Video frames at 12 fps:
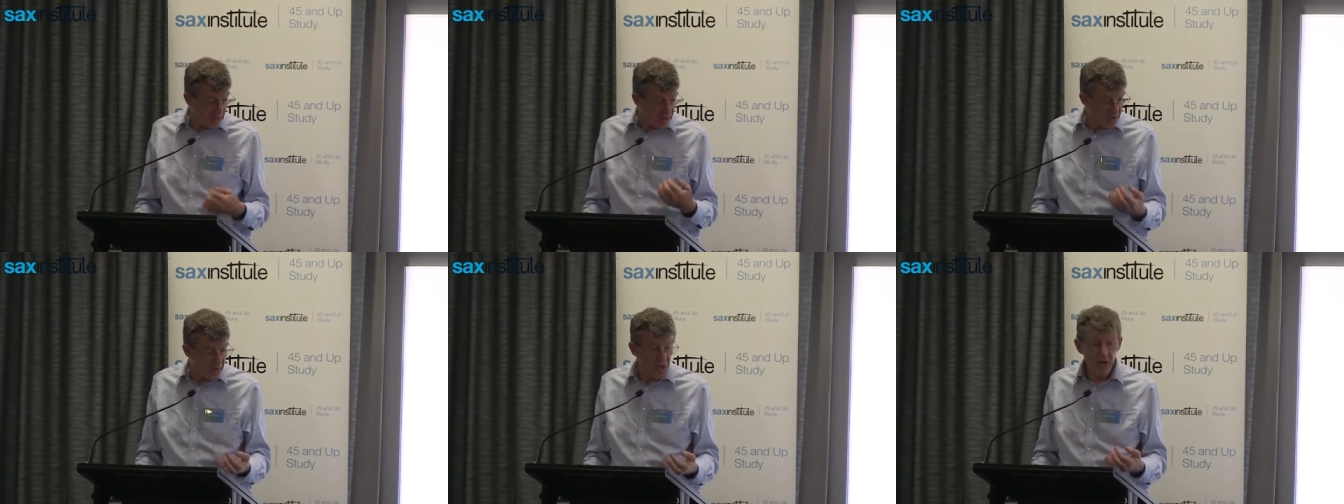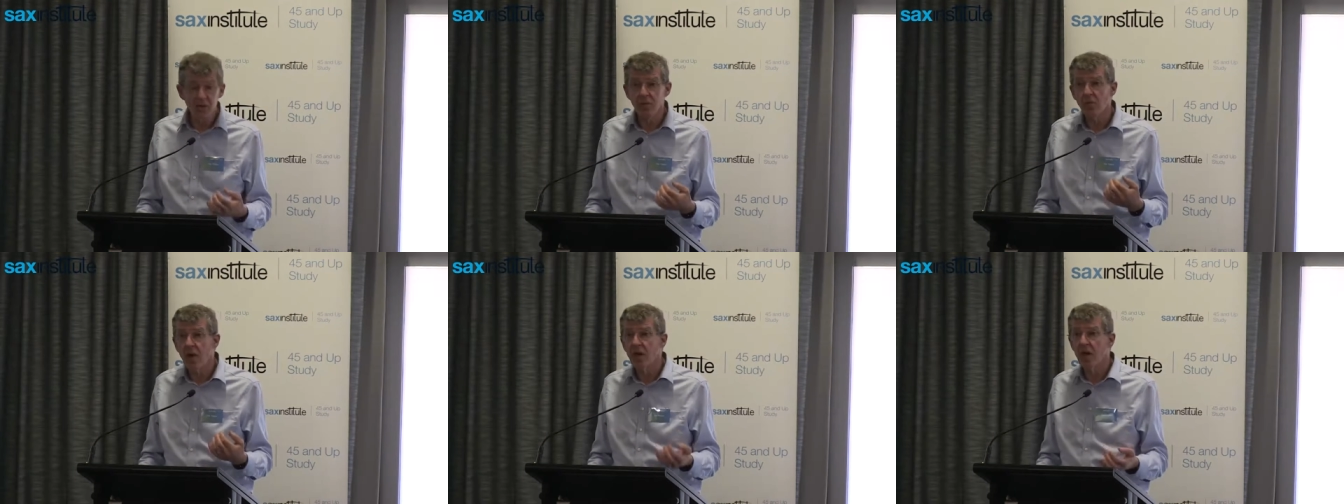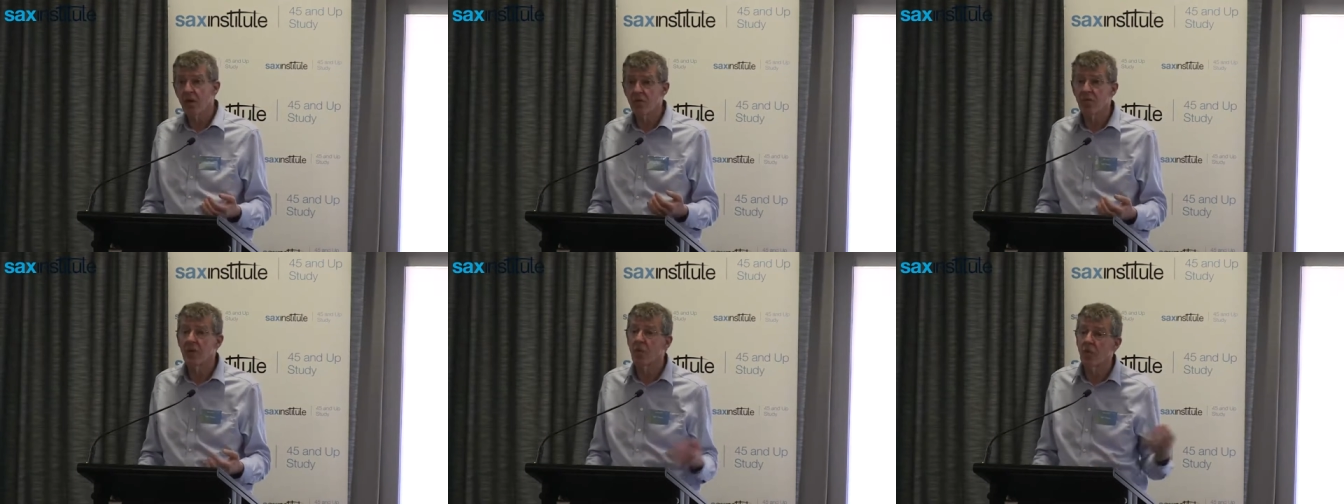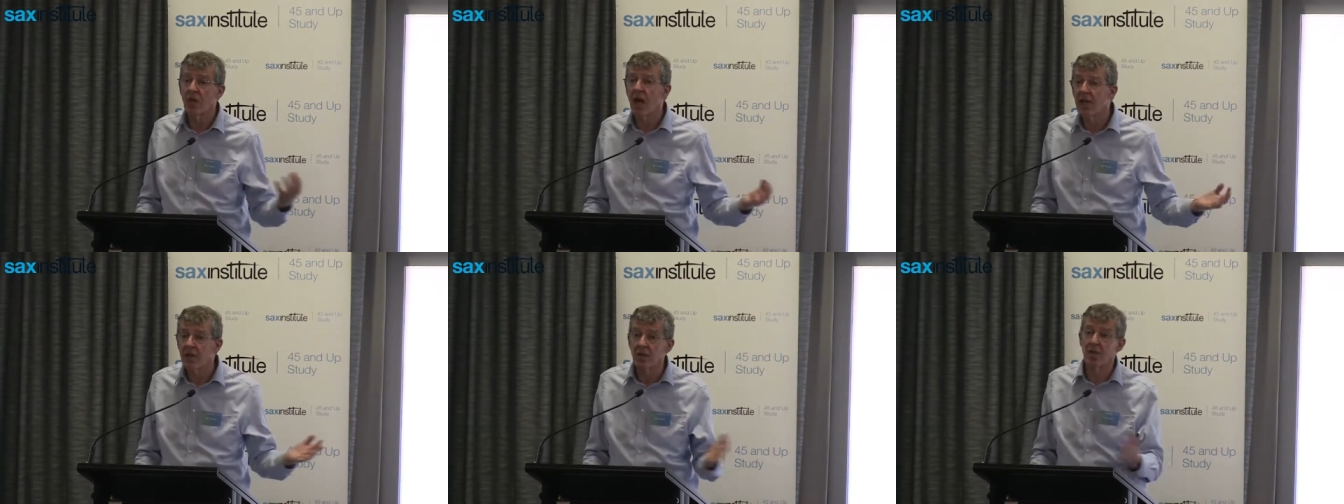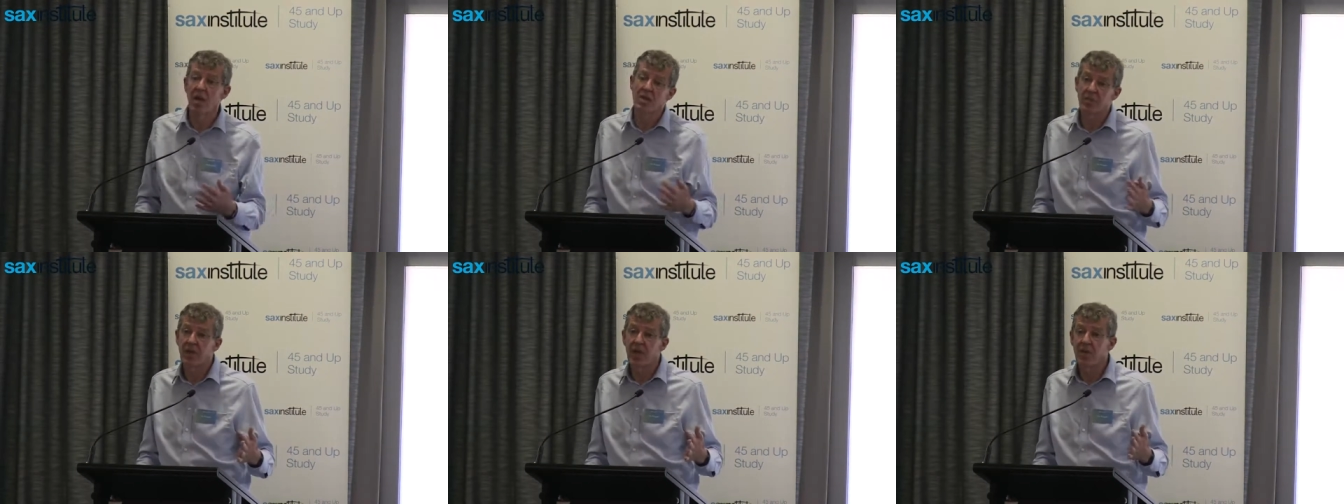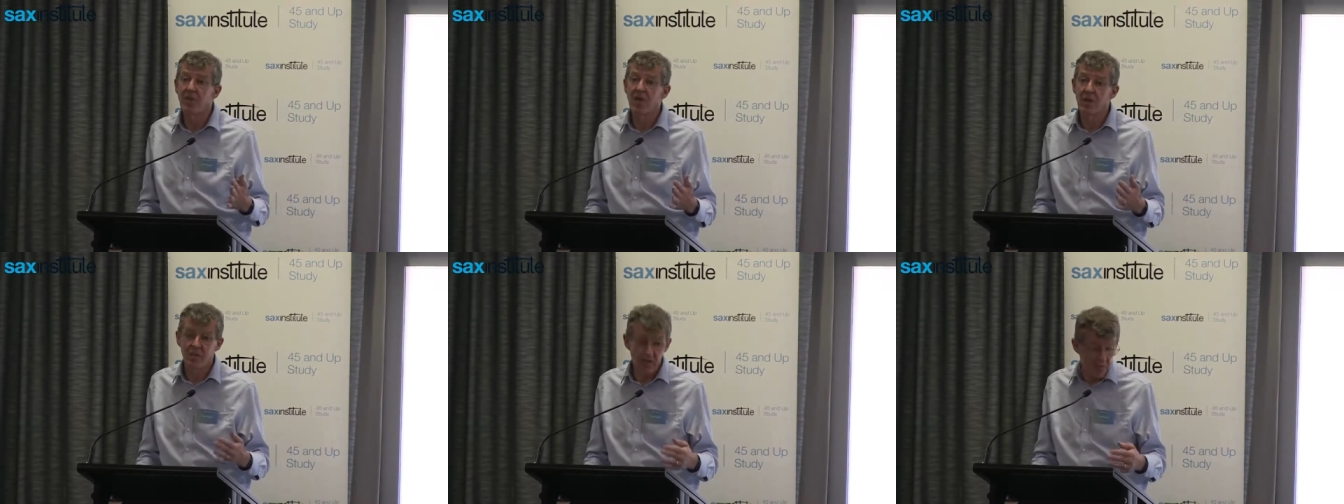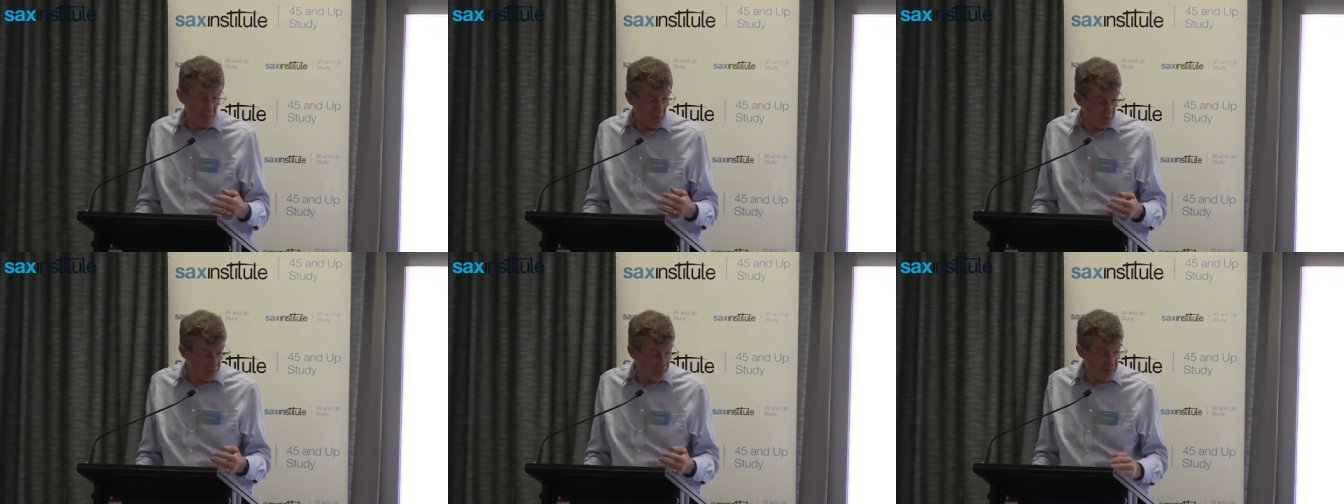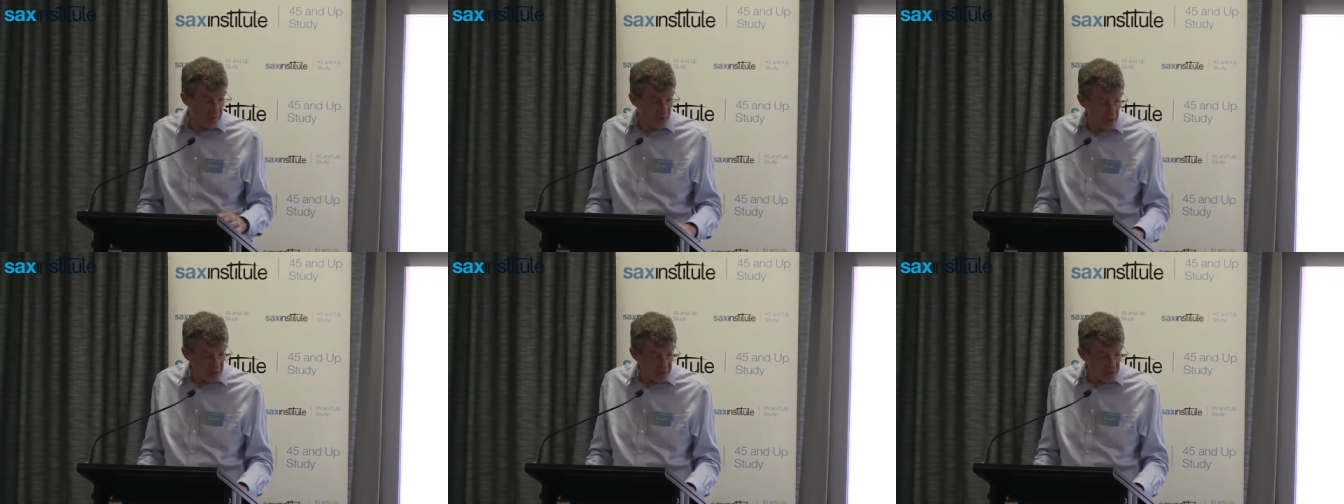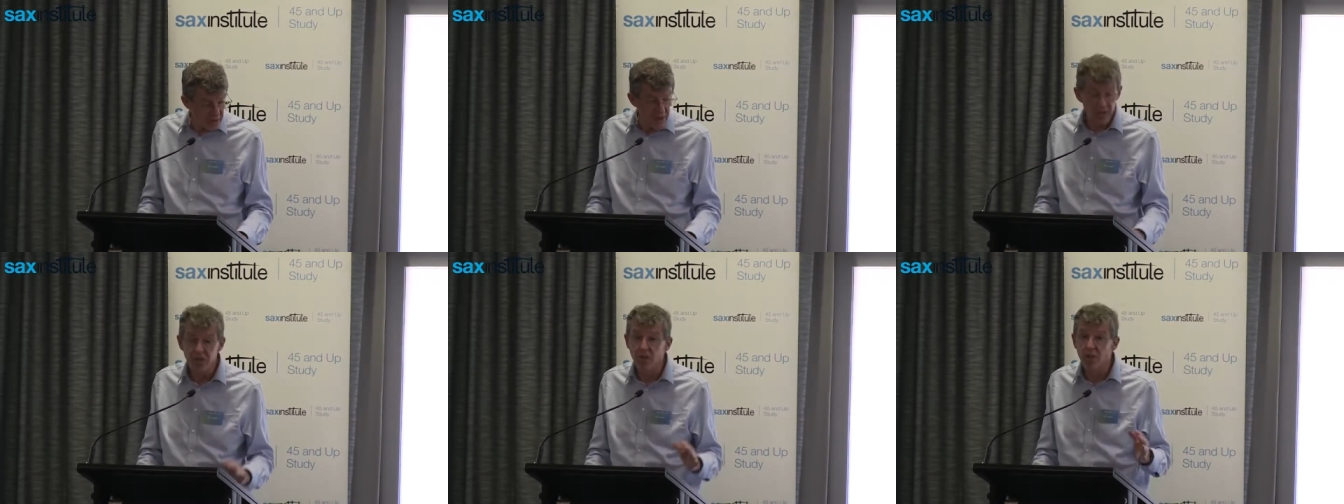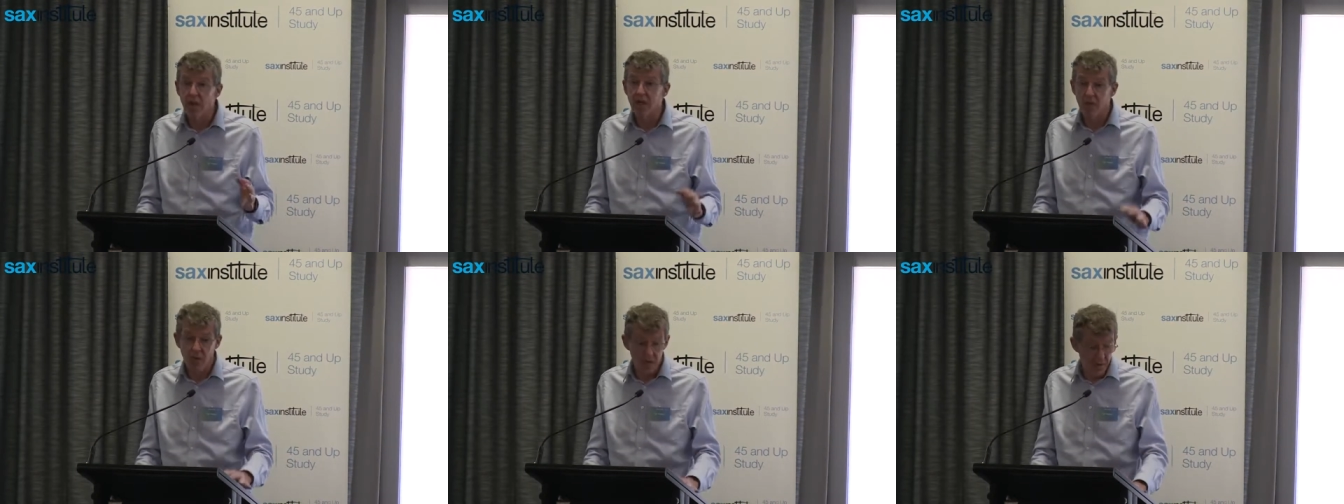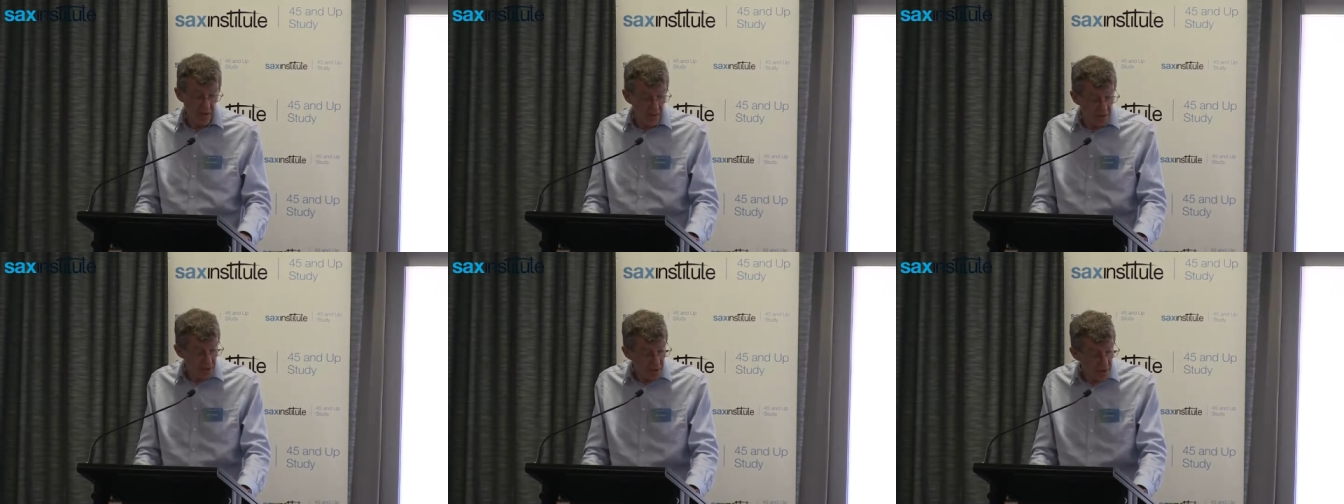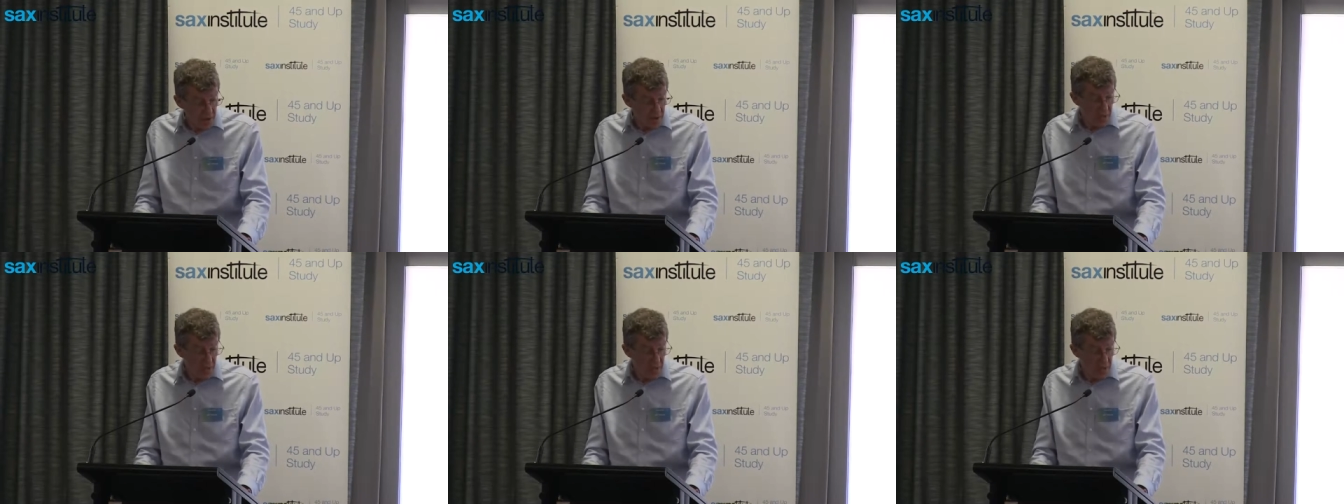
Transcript: 3,100 people died in the last big epidemic of polio in the United States and 21,000